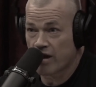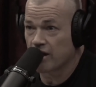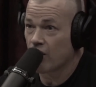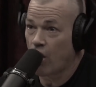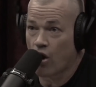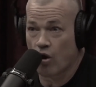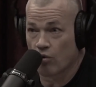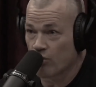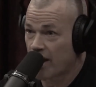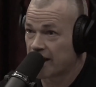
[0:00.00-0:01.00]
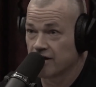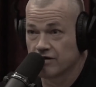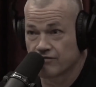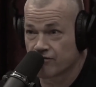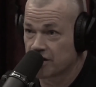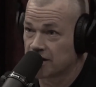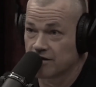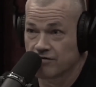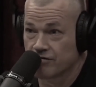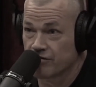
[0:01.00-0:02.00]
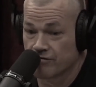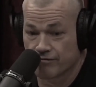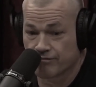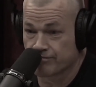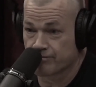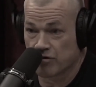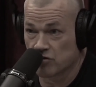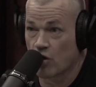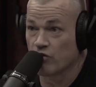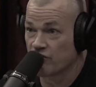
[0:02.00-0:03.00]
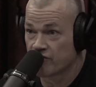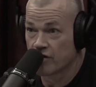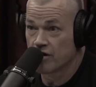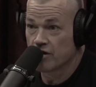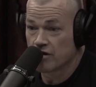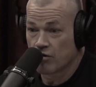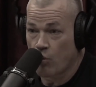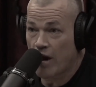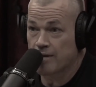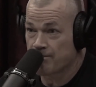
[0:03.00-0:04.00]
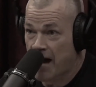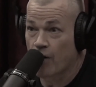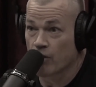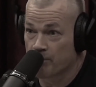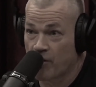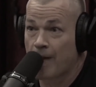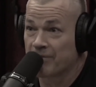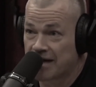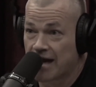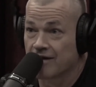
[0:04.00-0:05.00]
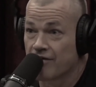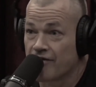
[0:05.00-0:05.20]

wing, alt right freaking load of white power propaganda